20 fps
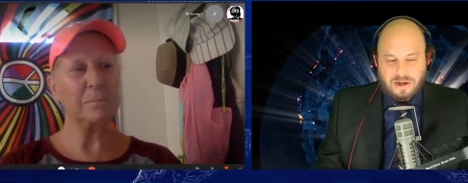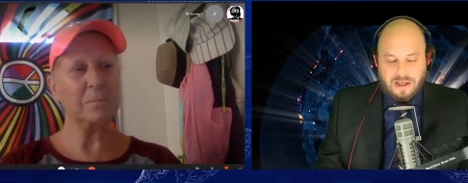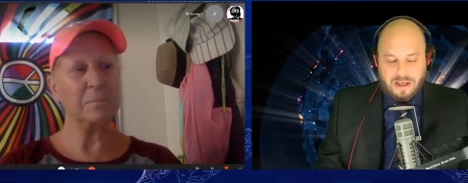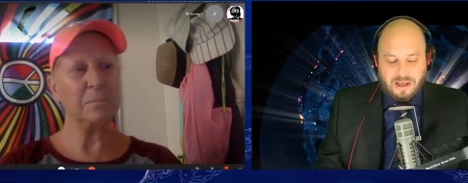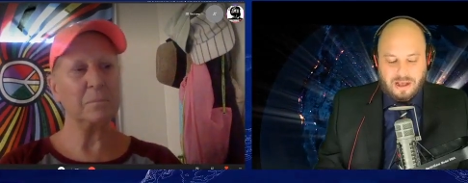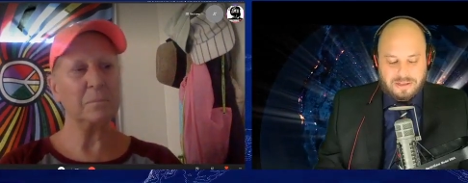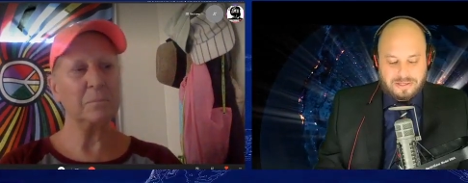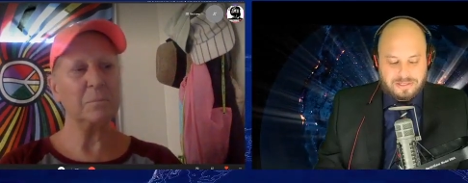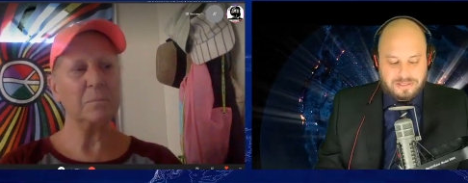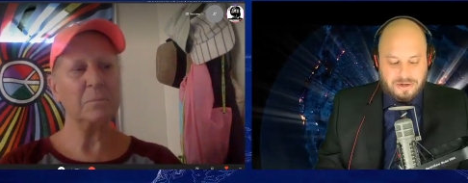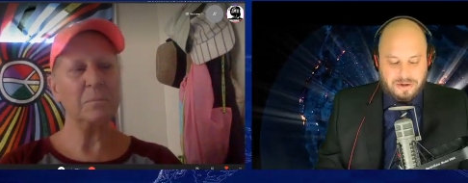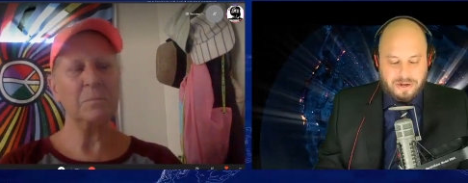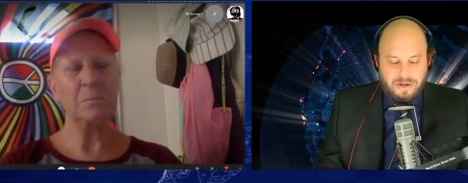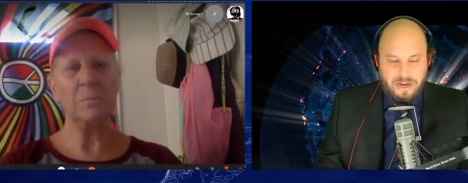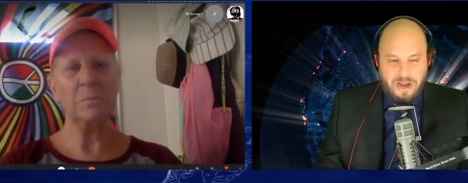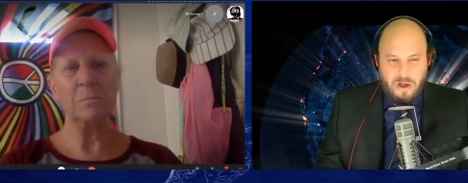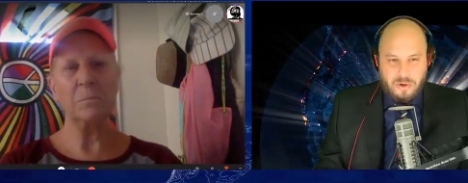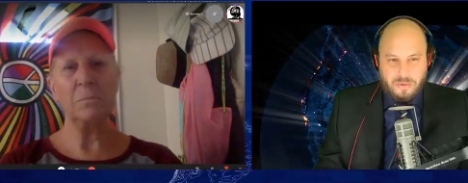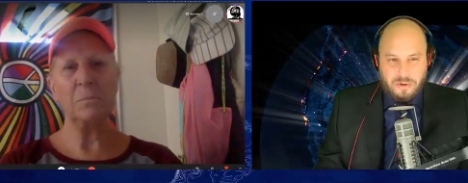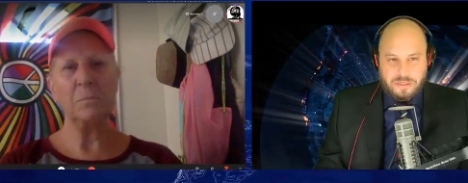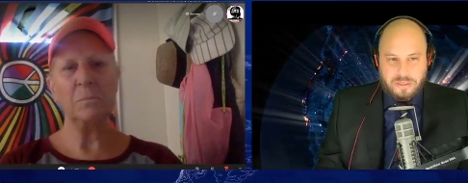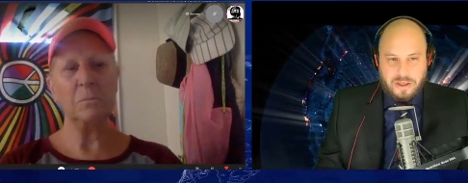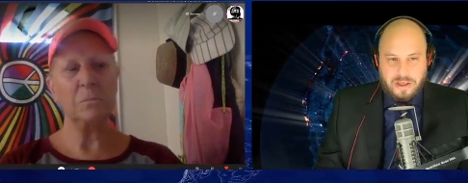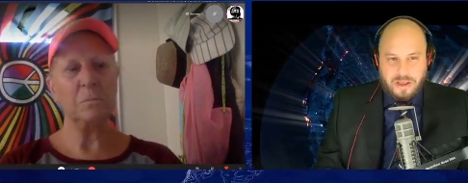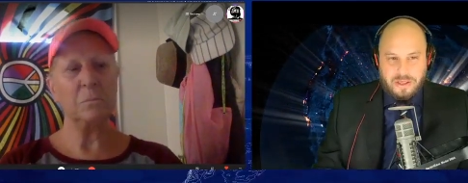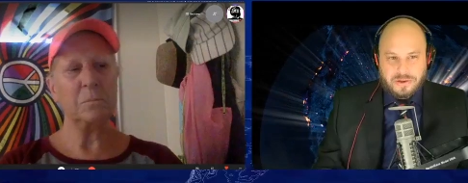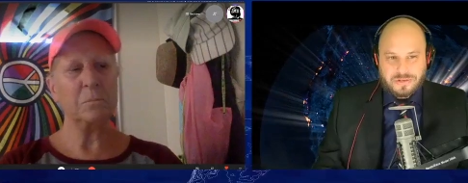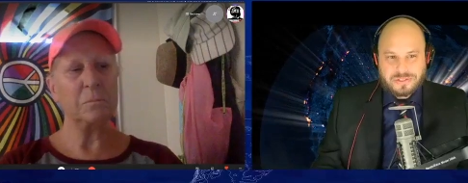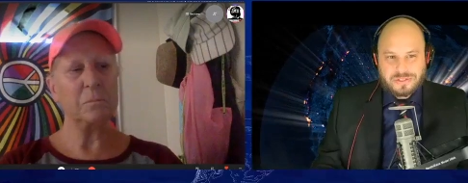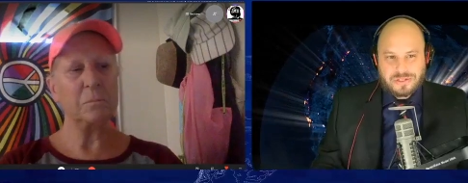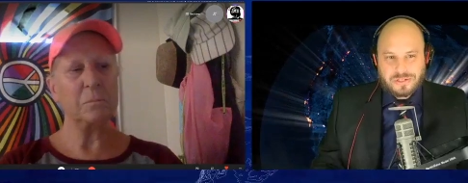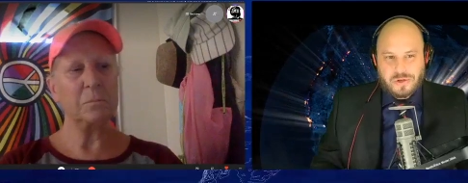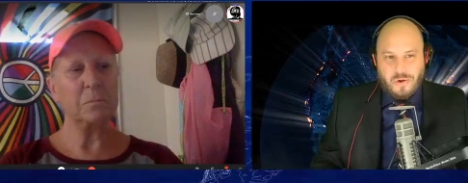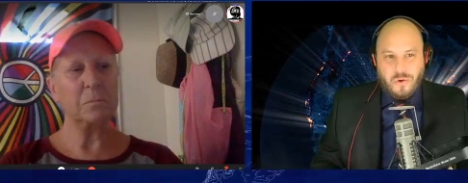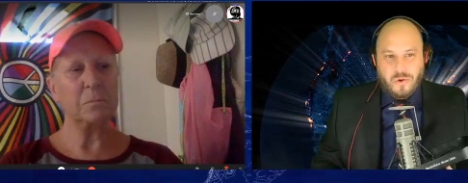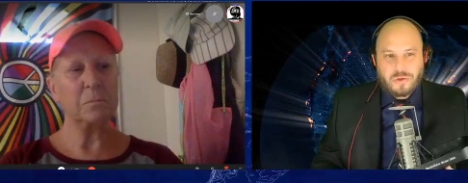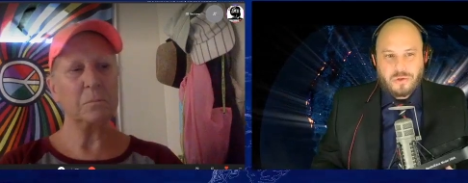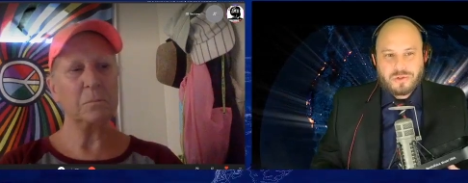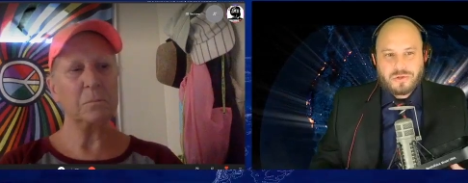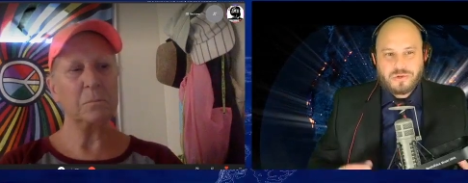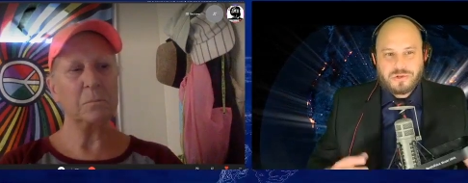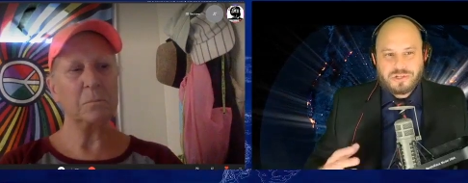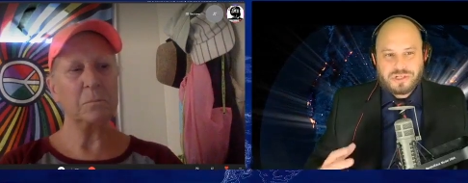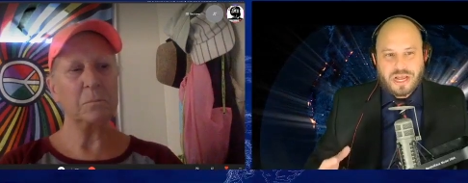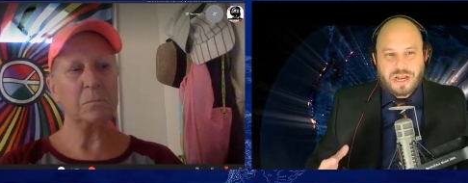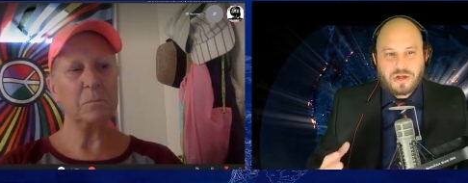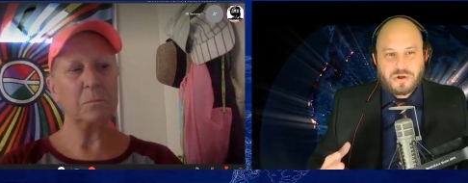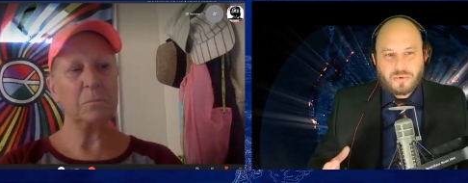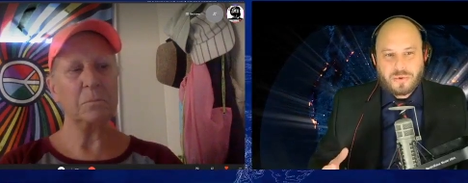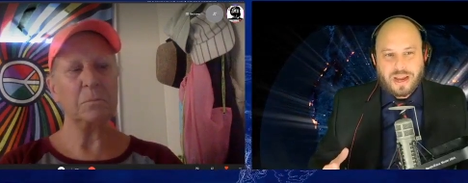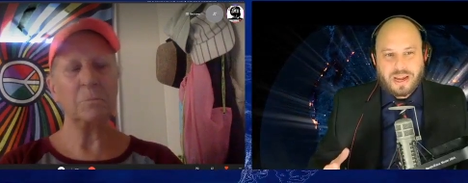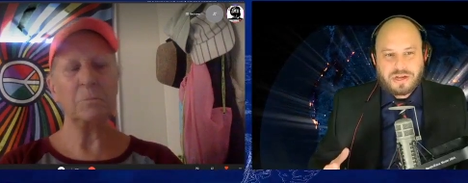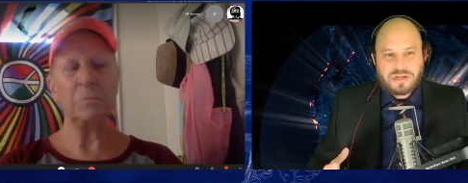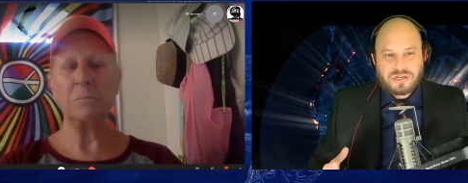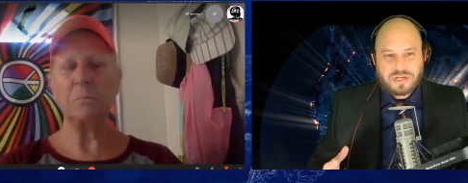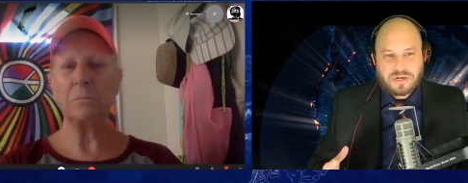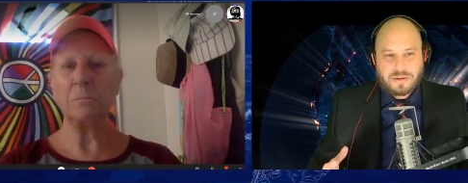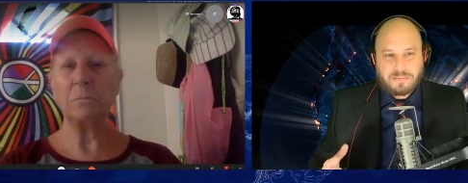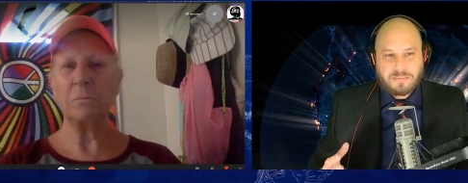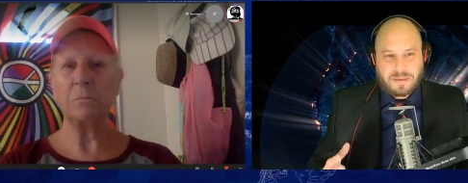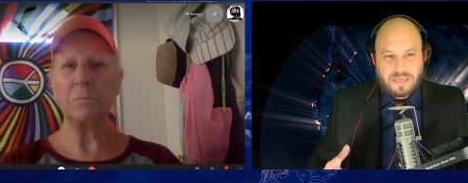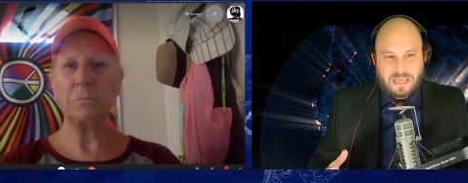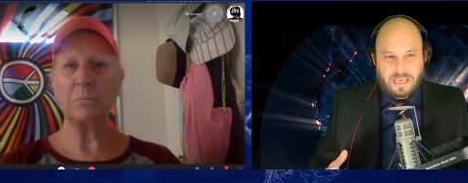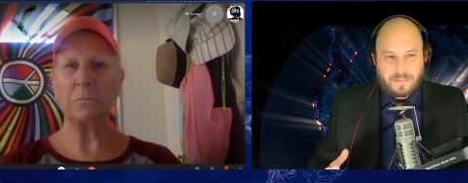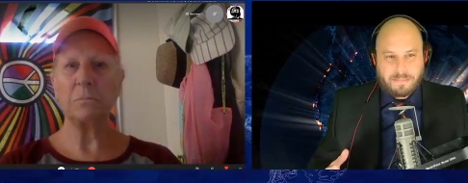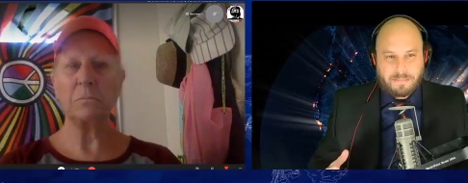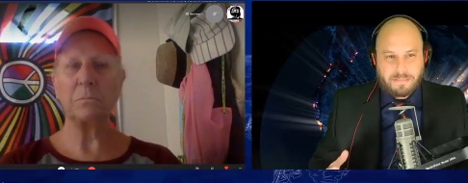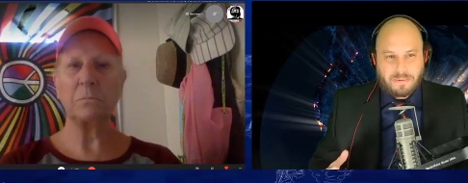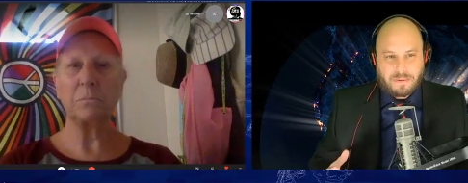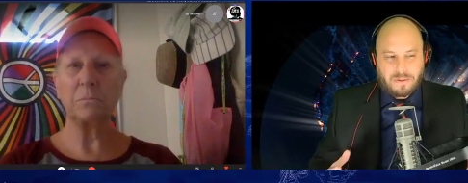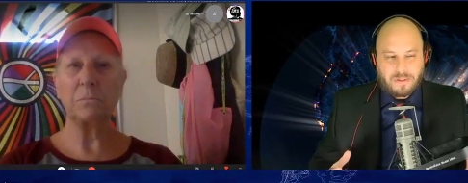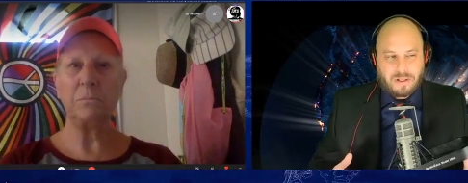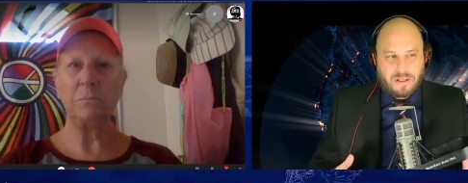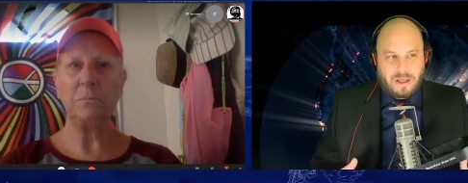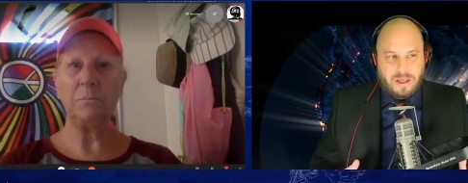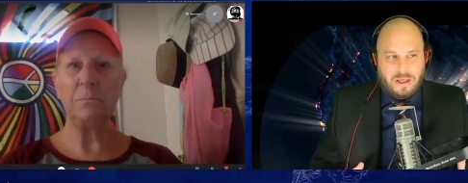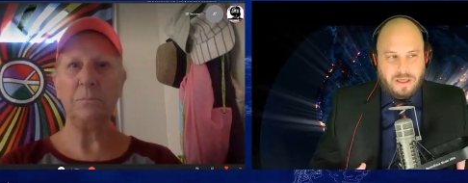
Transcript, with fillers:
Speaker 1: uh, starting out with there's this whole new generation of people